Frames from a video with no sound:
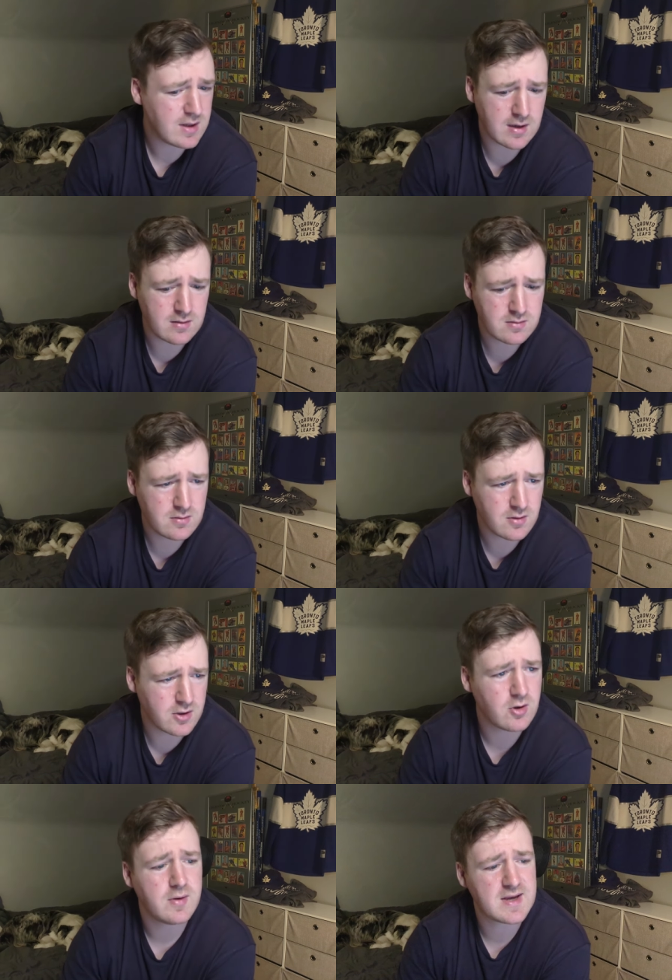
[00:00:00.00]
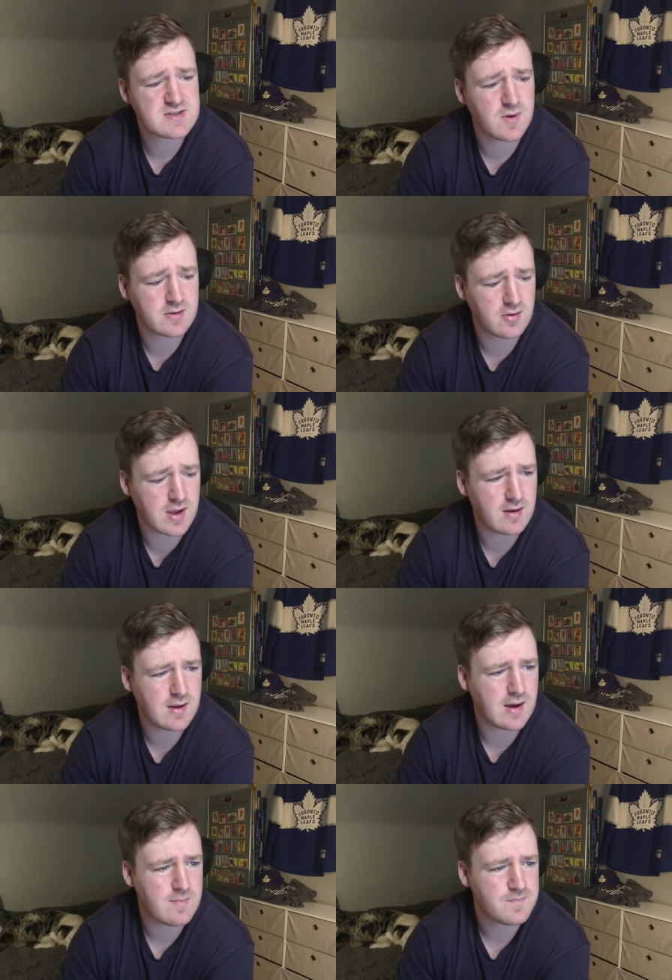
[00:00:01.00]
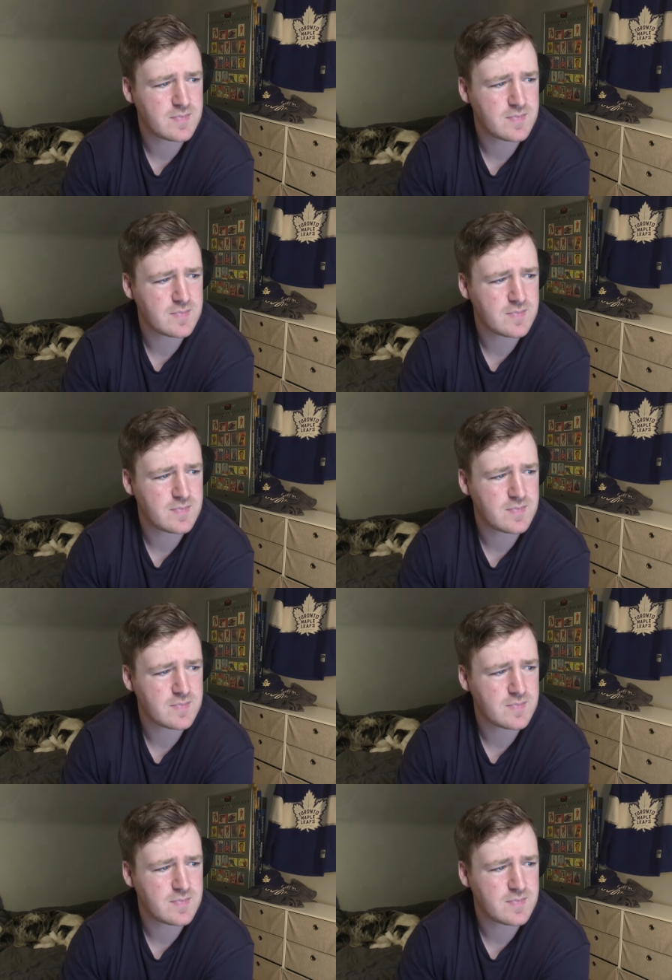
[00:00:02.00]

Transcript: yeah. Or no, next month. Okay, yeah.